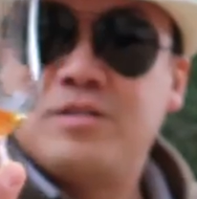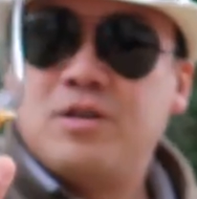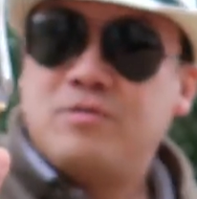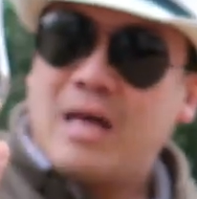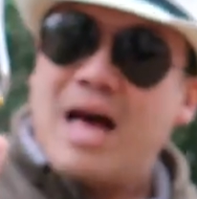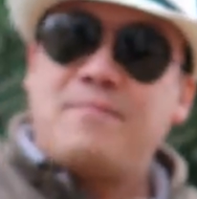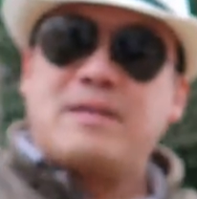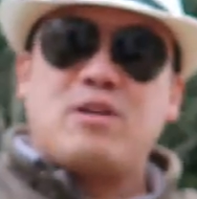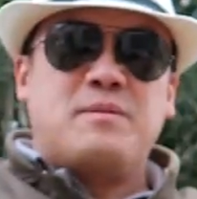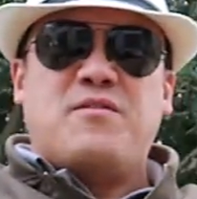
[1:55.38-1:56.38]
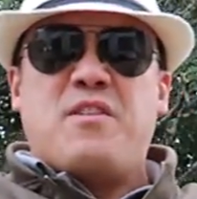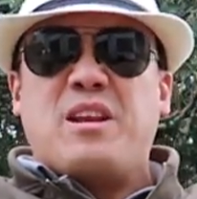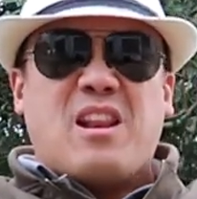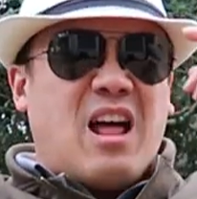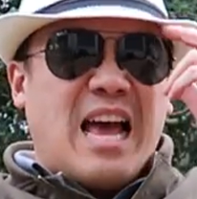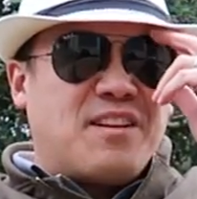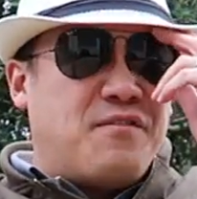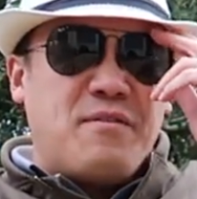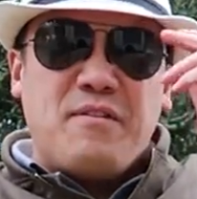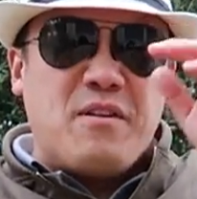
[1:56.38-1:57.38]
So the Ardbeg Drum is very light,
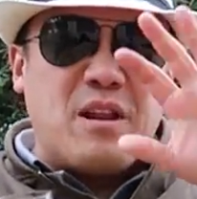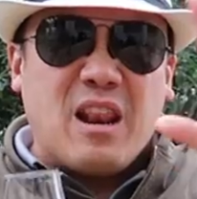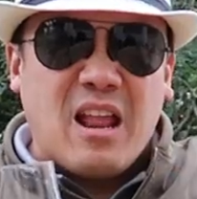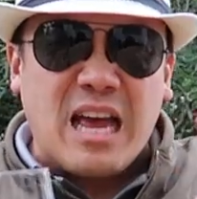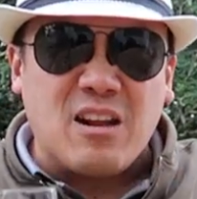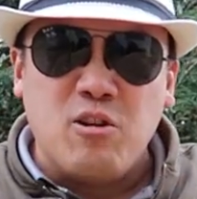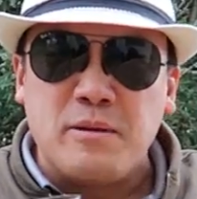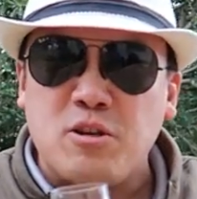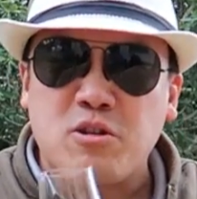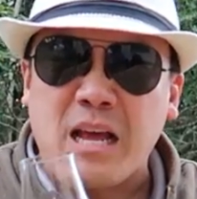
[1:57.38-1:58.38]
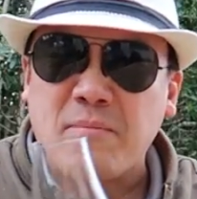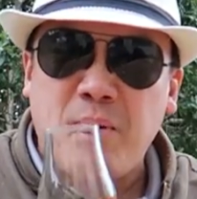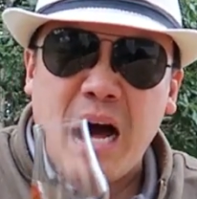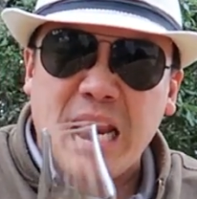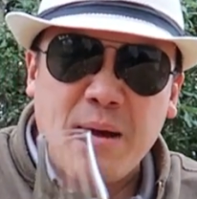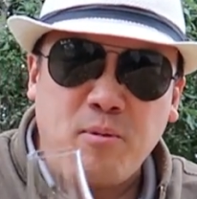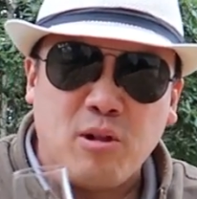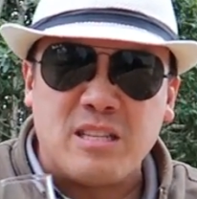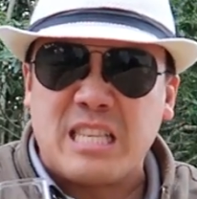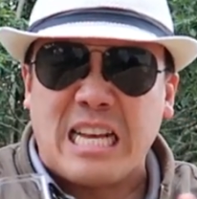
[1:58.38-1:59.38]
very, very light. It almost looks like
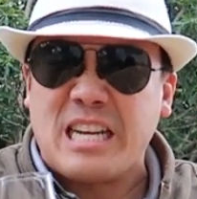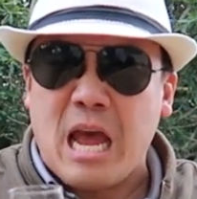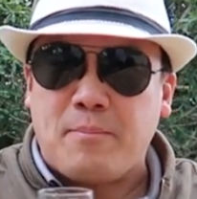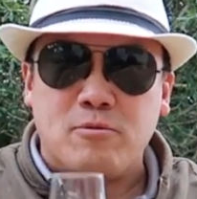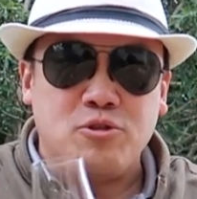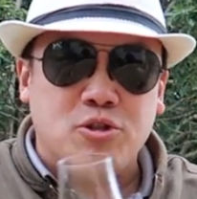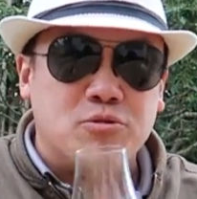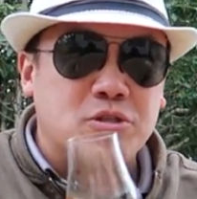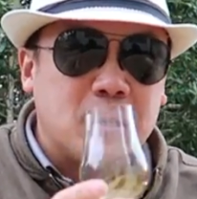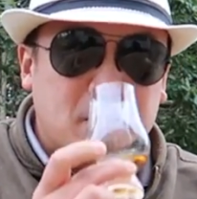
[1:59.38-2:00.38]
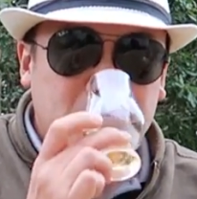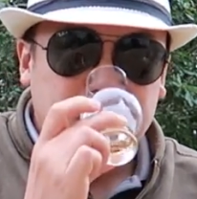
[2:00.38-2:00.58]
pineapple slash apple juice.